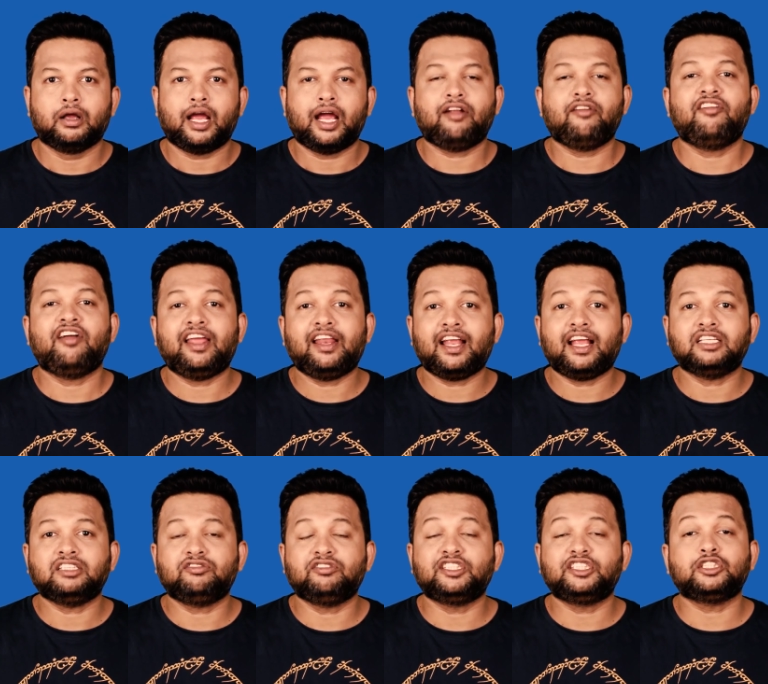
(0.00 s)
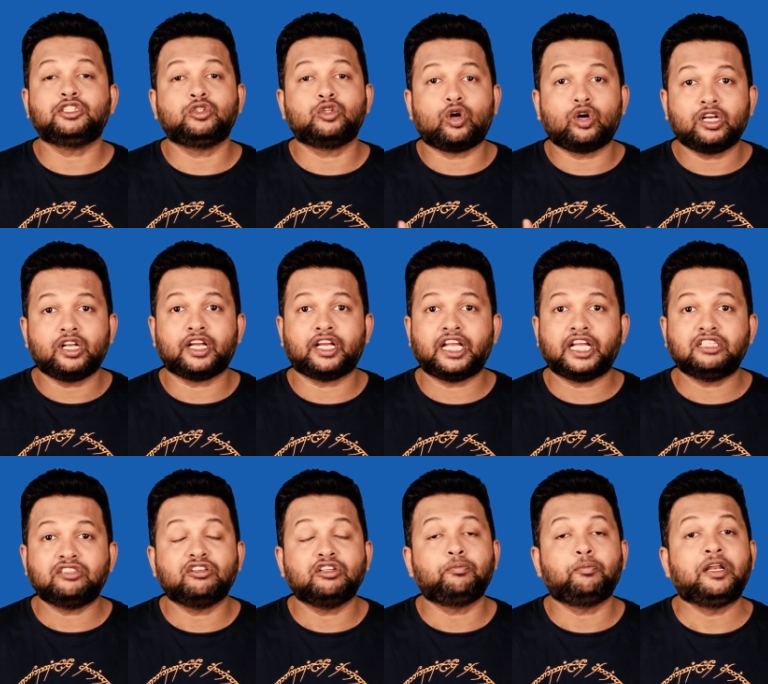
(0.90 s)
Whereas, which is not the case
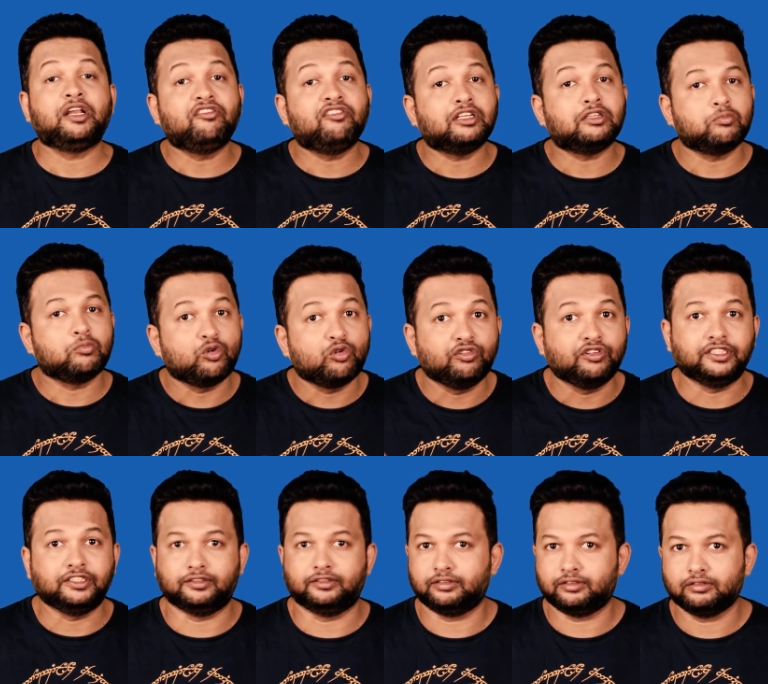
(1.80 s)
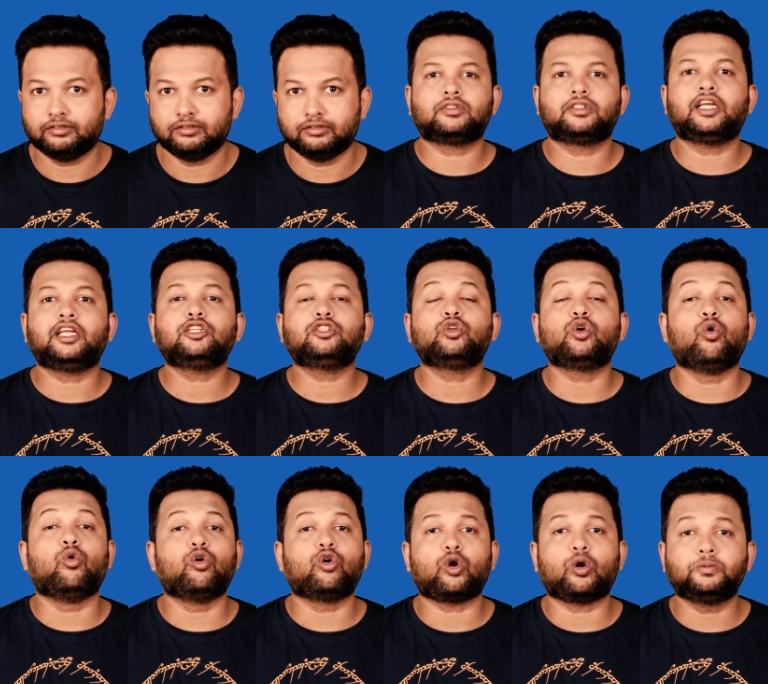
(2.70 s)
with previous movies. There is no
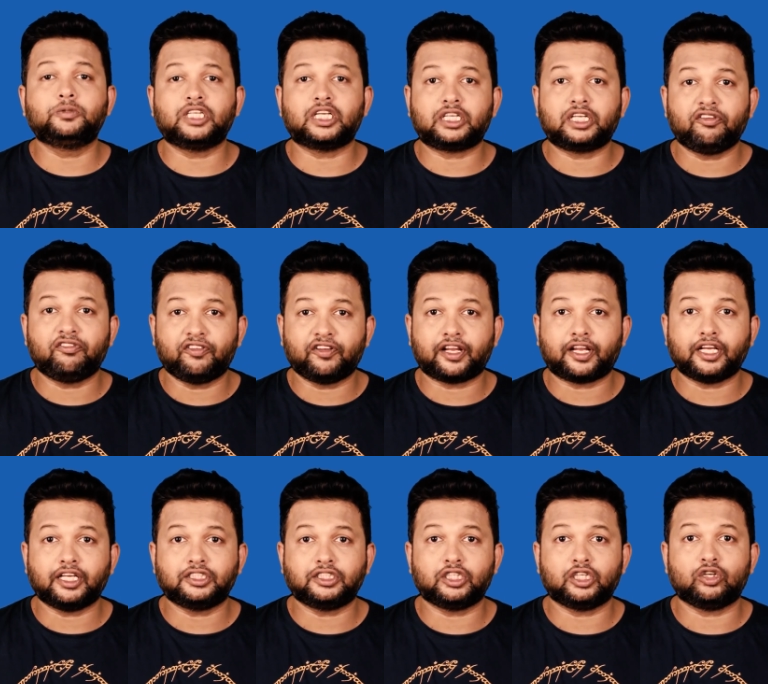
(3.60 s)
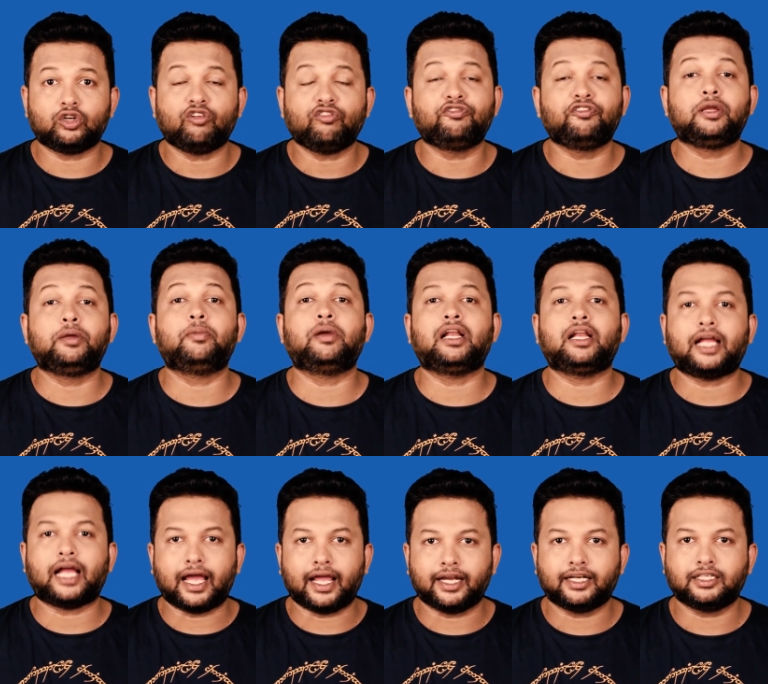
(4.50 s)
over-objectification of female
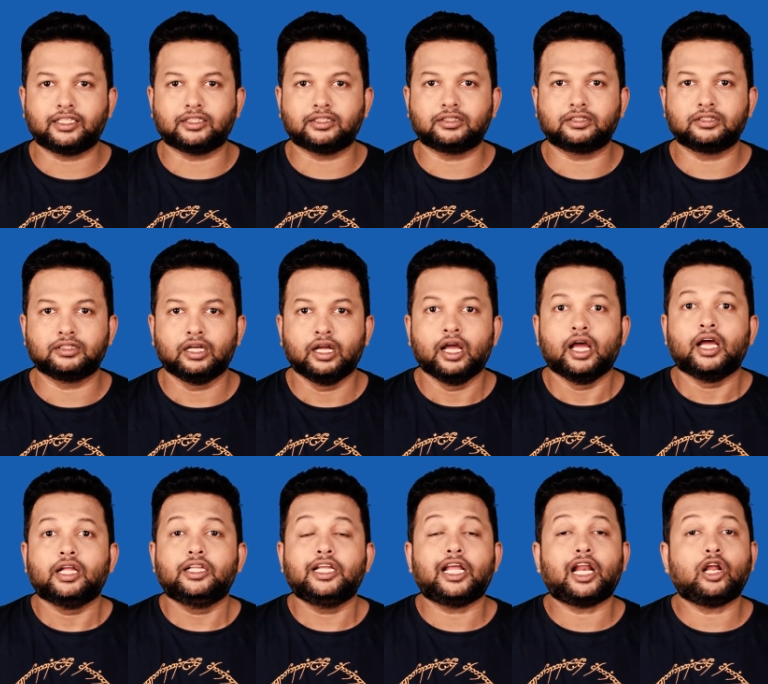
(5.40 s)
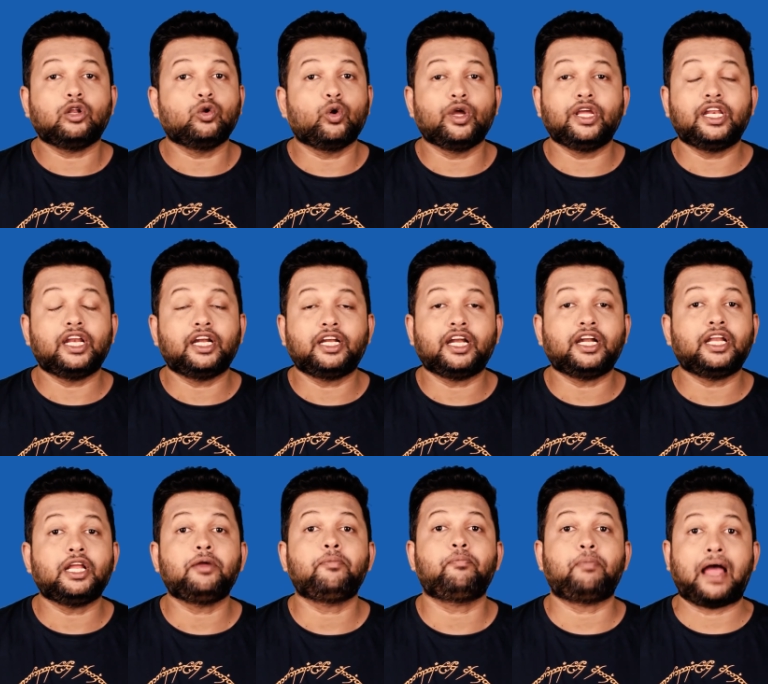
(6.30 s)
characters. There are no
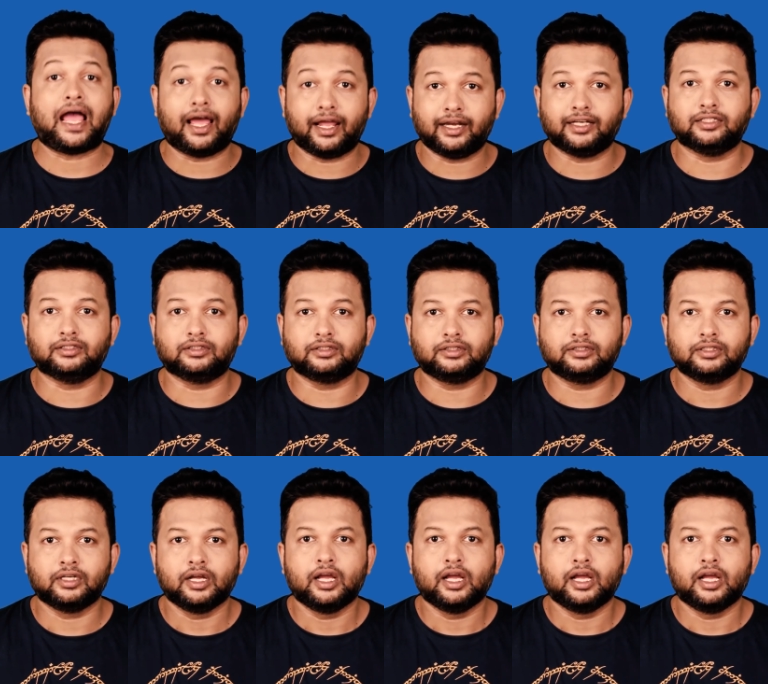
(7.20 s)
irritating parents.